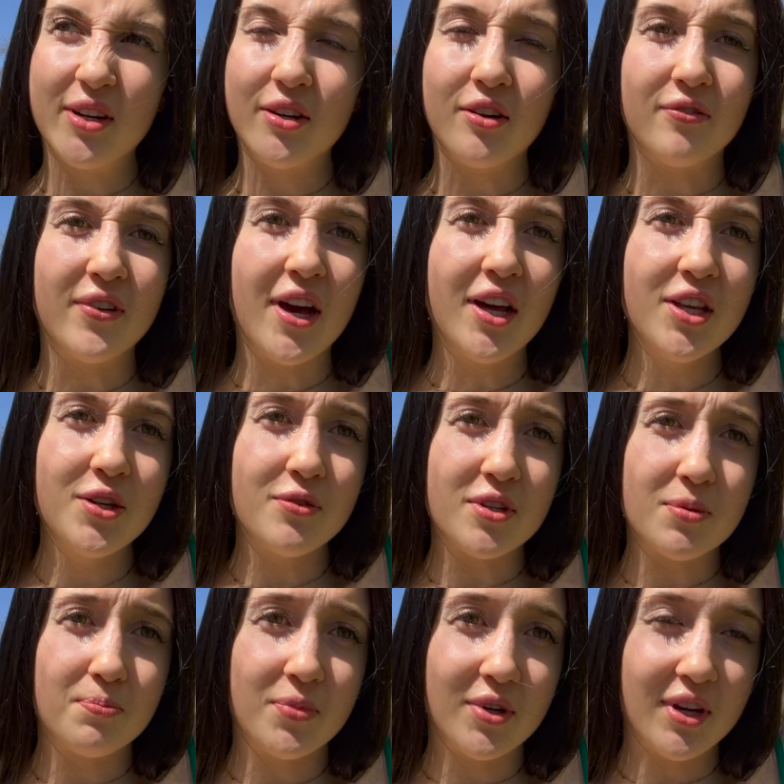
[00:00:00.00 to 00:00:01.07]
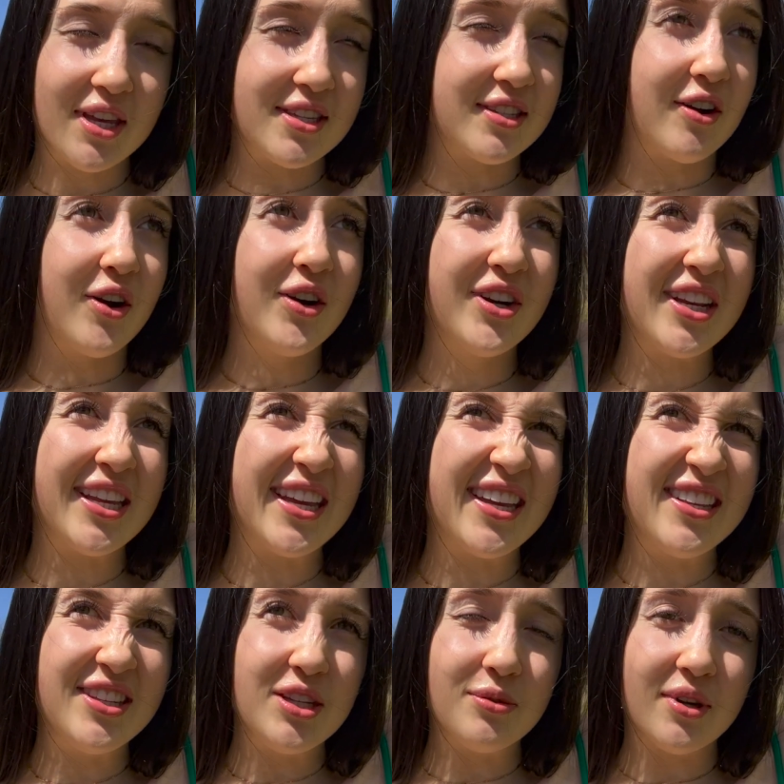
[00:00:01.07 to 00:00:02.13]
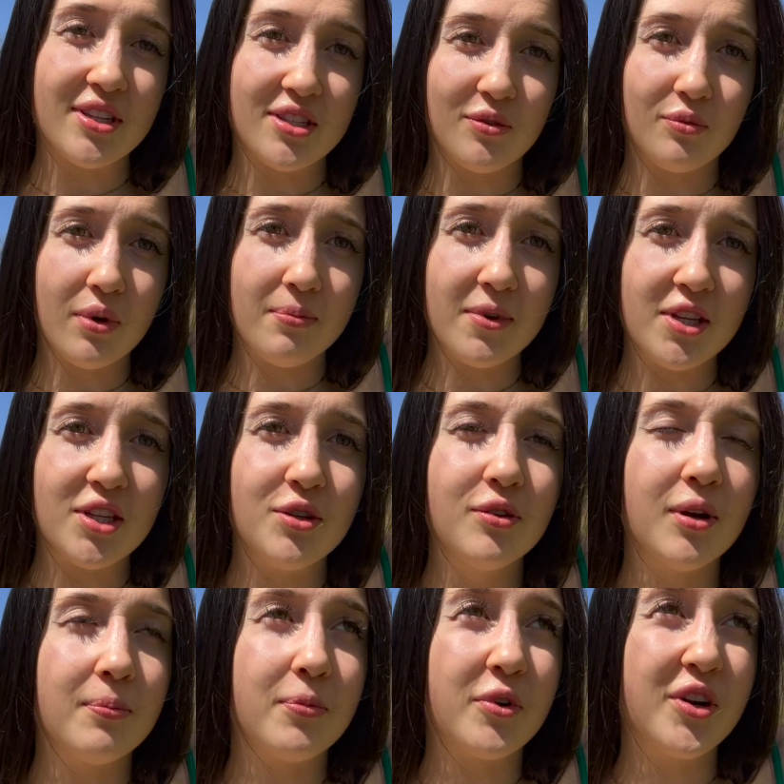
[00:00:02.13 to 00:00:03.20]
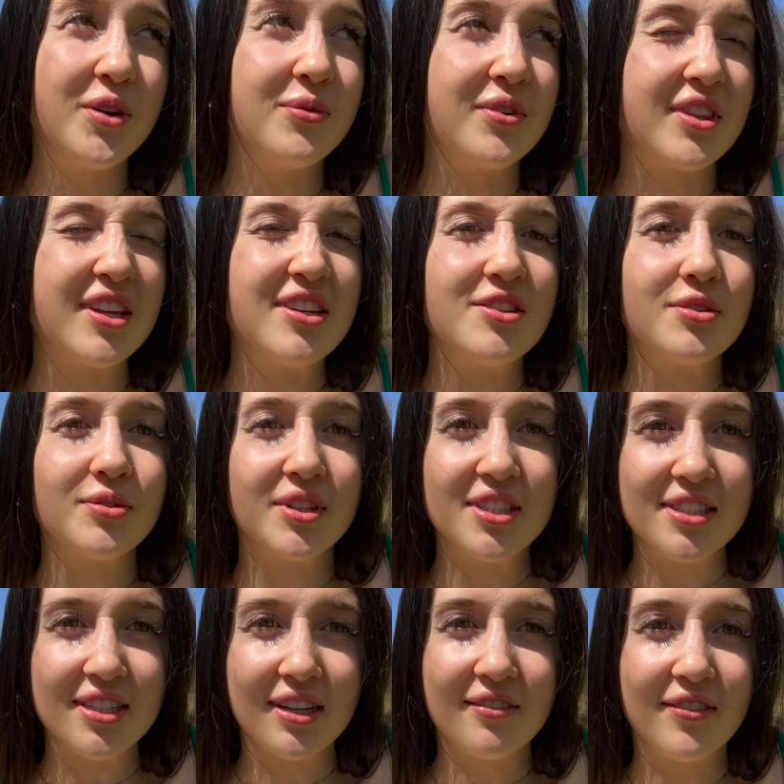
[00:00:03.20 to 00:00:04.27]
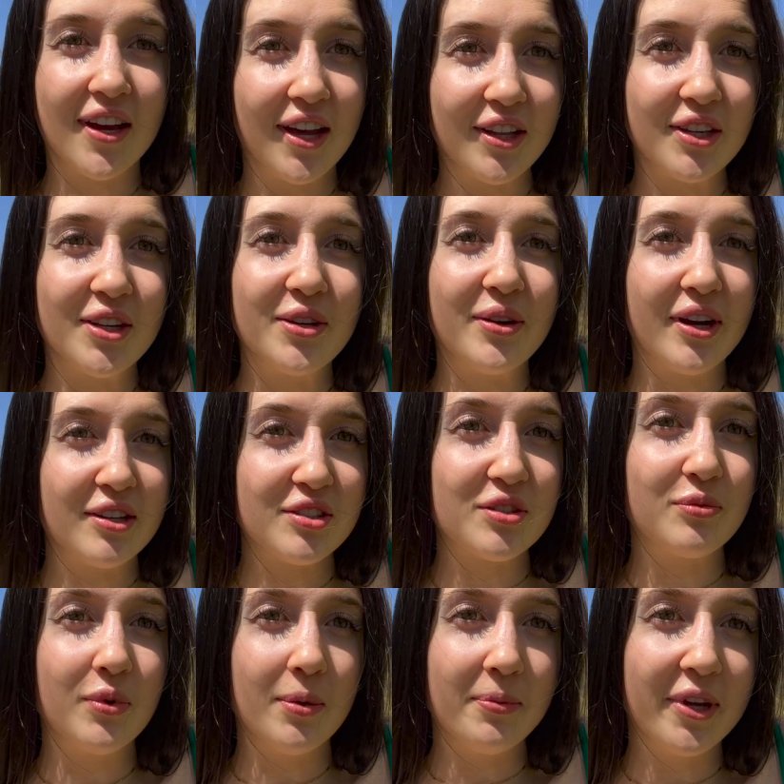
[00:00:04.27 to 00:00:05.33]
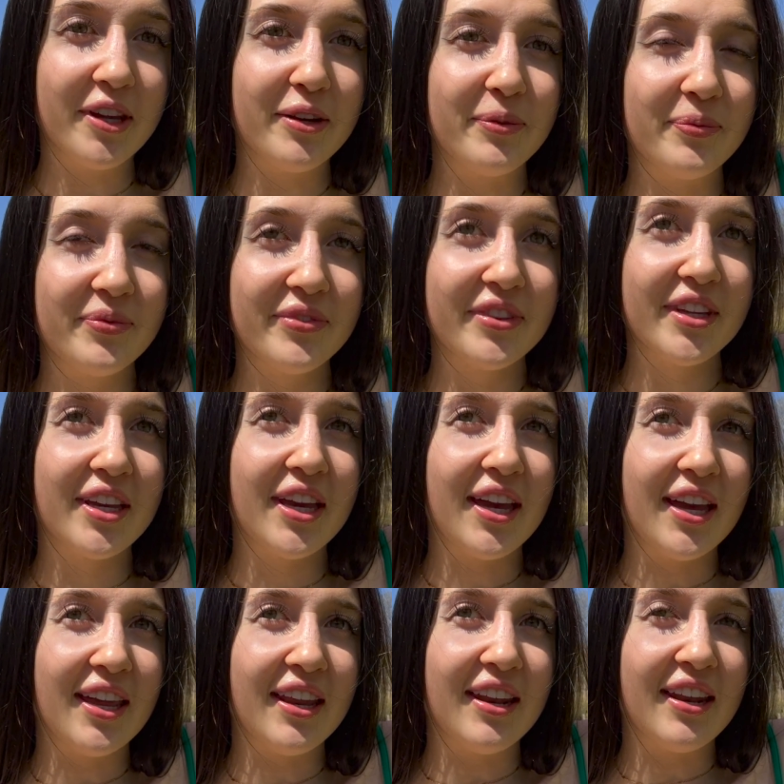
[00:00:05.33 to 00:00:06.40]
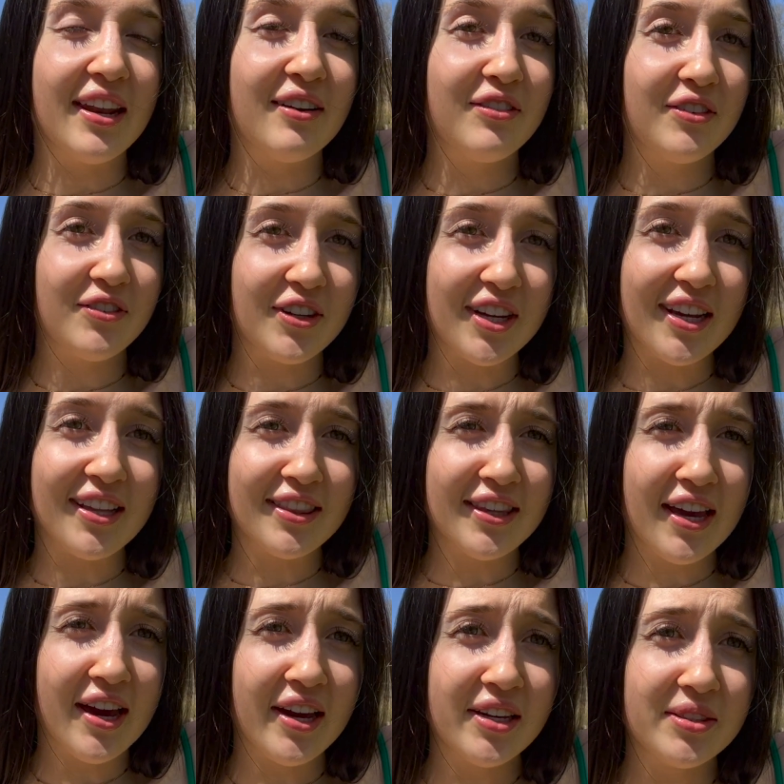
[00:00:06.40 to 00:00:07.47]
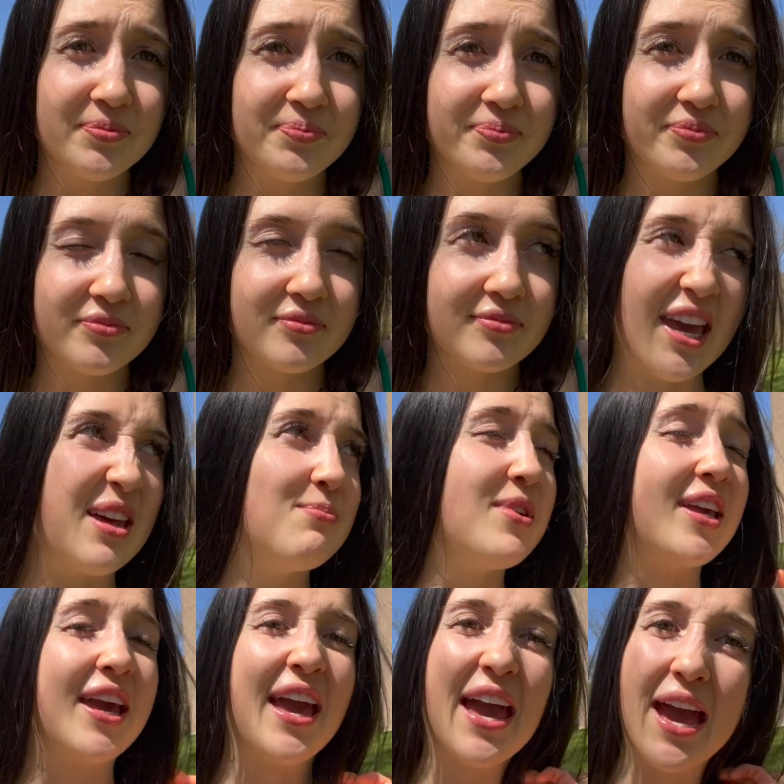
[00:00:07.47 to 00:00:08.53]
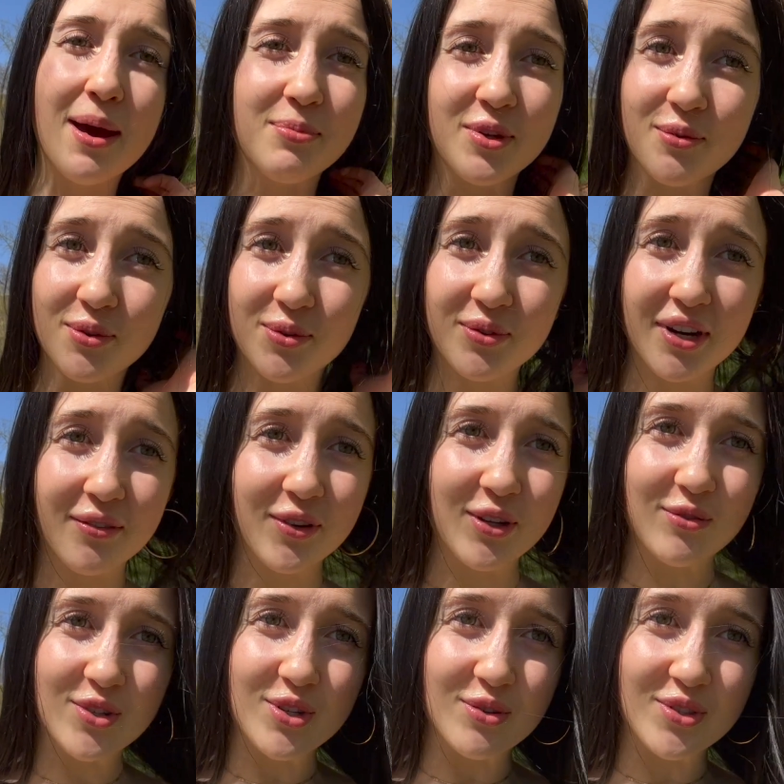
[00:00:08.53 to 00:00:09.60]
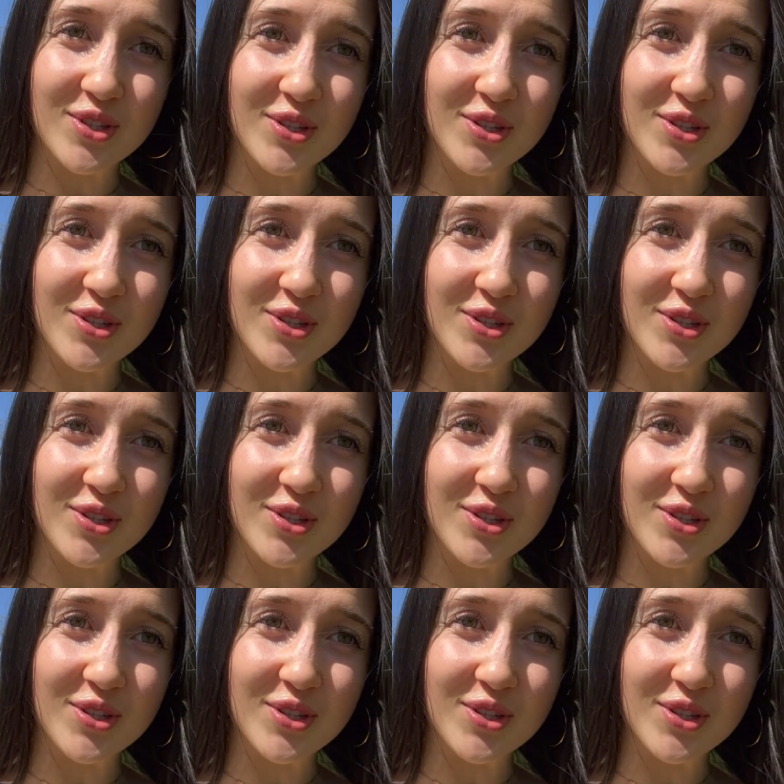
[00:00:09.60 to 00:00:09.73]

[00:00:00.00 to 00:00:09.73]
Your value is already in you as a woman. You are born with intrinsic value as a woman, and never forget that, and be happy with whatever you choose to